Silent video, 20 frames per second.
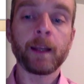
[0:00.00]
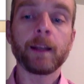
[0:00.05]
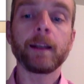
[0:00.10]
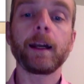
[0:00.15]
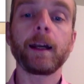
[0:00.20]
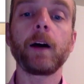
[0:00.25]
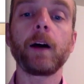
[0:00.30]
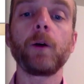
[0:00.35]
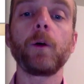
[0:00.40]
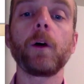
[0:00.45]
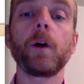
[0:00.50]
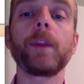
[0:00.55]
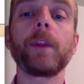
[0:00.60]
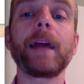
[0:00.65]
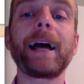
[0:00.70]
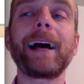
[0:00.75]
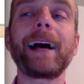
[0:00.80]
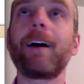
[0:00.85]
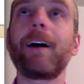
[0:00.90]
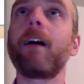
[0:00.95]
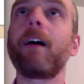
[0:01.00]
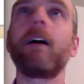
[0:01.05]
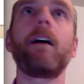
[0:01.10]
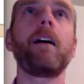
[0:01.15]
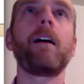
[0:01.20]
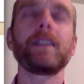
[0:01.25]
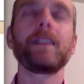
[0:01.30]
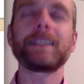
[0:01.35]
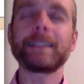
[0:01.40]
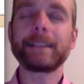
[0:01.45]
Now, there
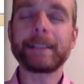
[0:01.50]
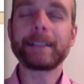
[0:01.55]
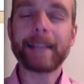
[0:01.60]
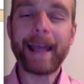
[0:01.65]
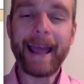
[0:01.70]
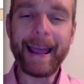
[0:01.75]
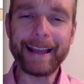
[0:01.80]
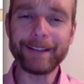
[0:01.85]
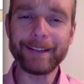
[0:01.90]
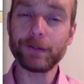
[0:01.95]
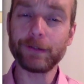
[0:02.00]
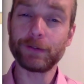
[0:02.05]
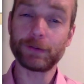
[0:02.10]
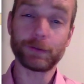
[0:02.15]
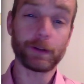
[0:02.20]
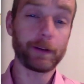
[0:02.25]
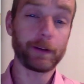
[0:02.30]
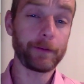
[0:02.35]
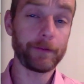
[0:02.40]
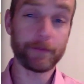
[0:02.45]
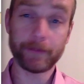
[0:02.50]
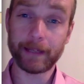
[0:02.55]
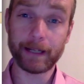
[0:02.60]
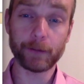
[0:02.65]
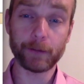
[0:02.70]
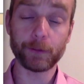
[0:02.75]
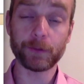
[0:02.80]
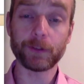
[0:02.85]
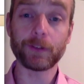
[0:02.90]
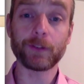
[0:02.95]
are tens of
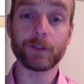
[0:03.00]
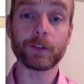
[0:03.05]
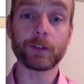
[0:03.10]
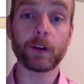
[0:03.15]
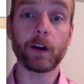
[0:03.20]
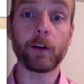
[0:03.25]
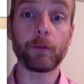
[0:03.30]
thousands